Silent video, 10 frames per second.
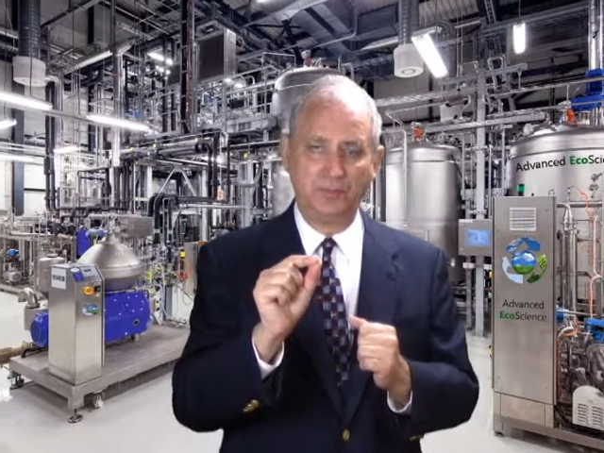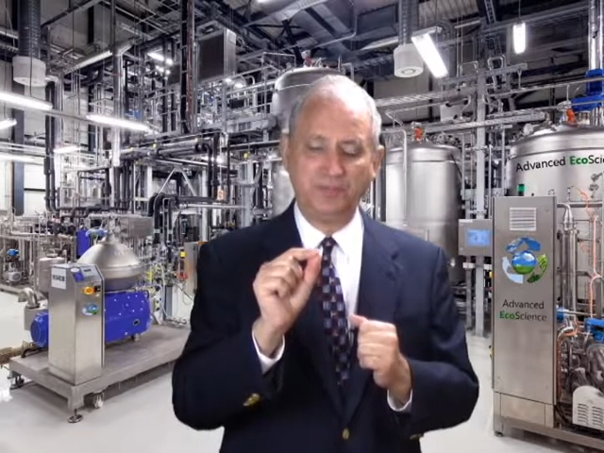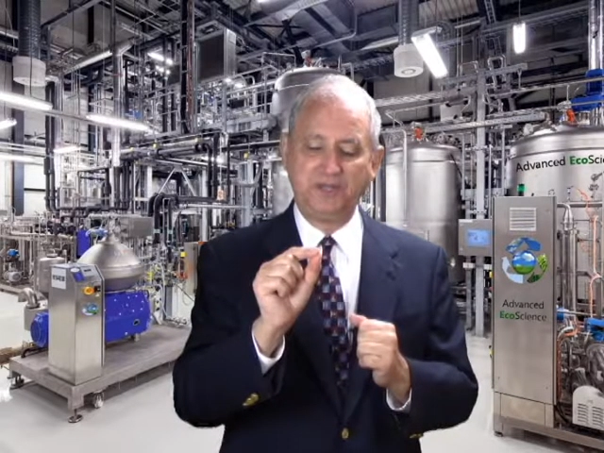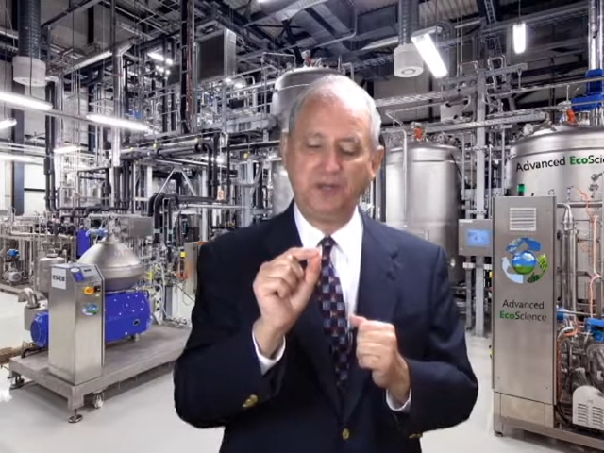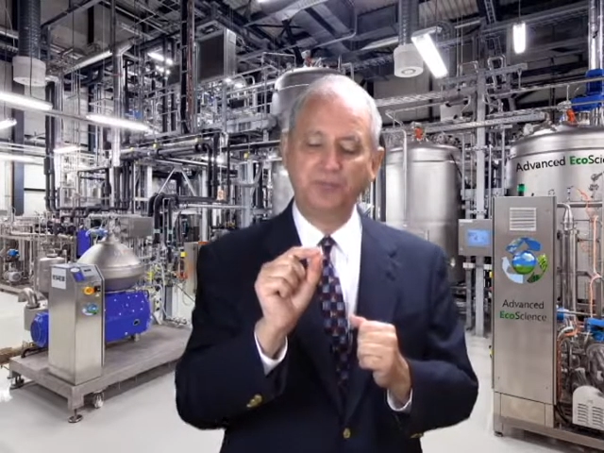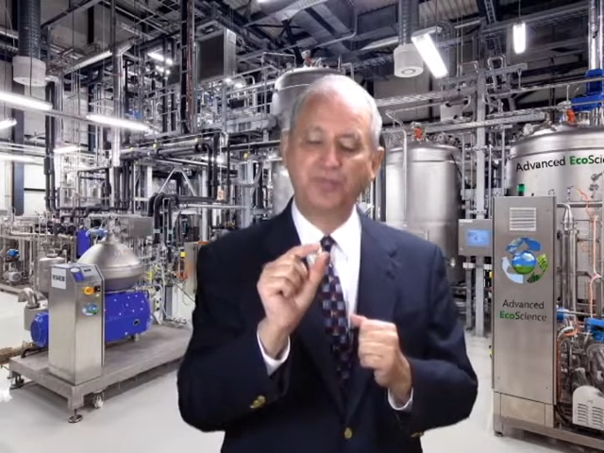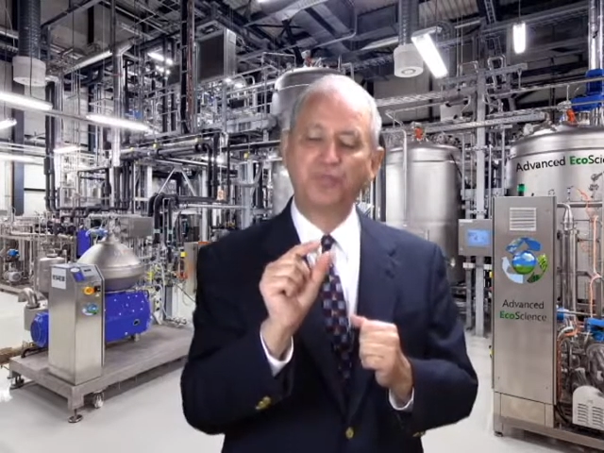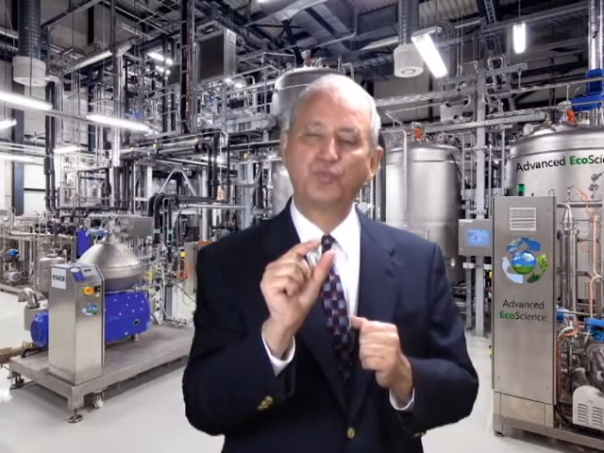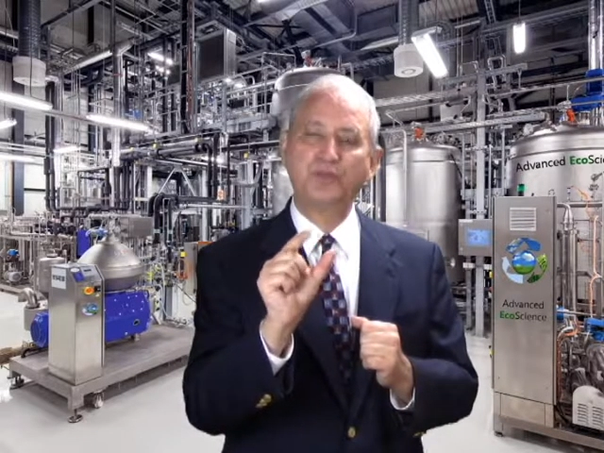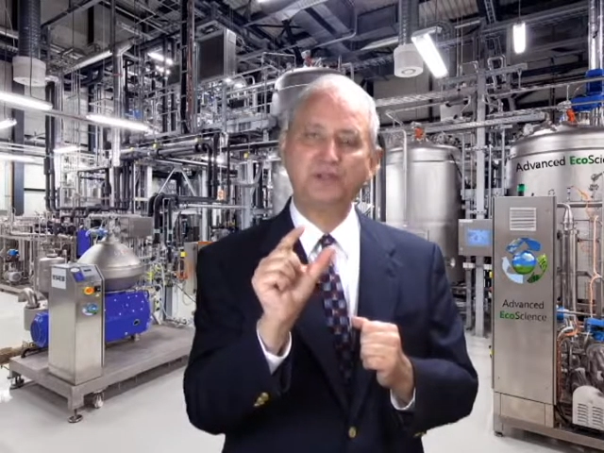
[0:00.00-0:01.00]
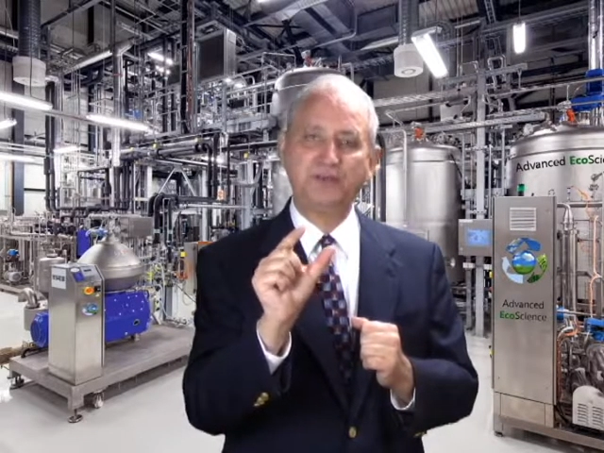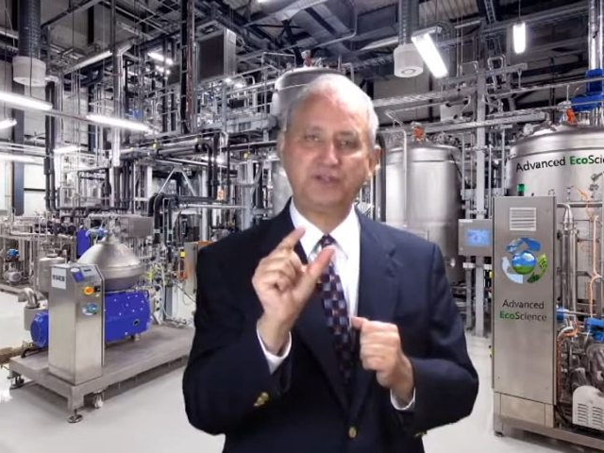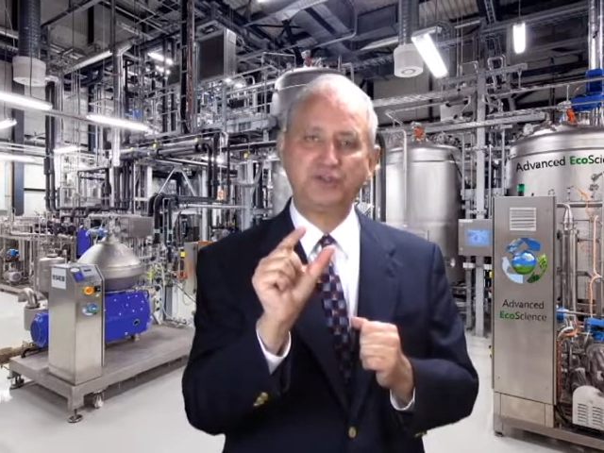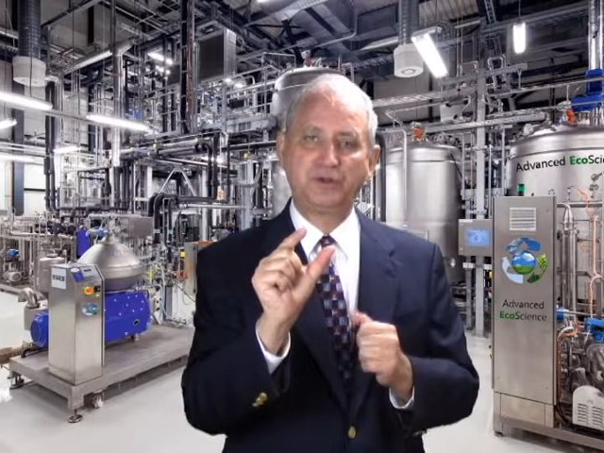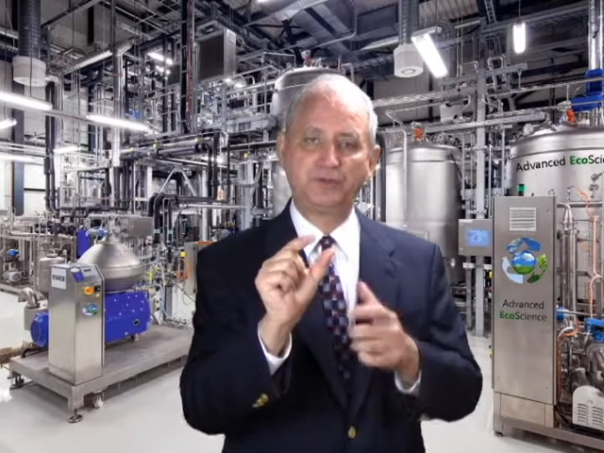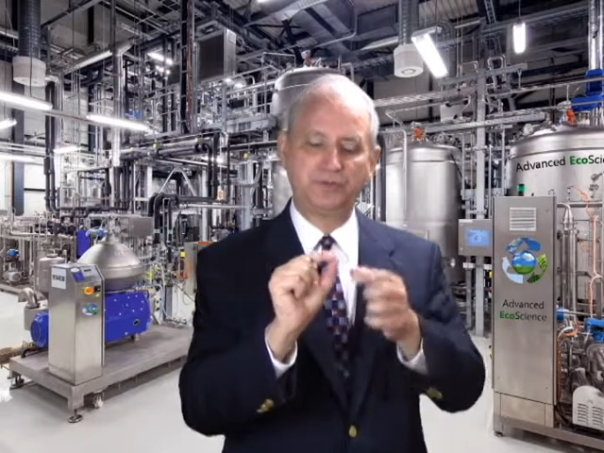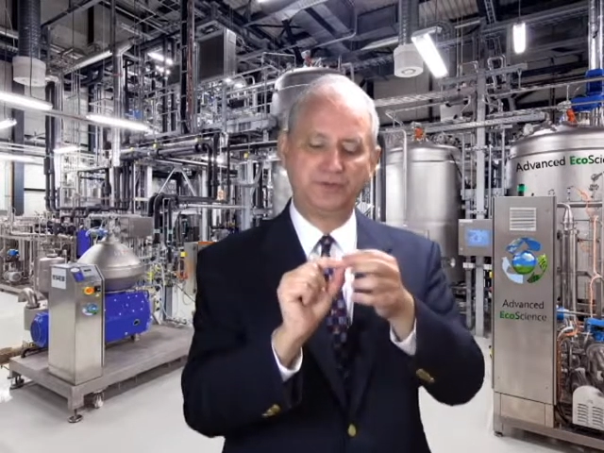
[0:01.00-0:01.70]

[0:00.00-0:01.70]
become 3-dimensional.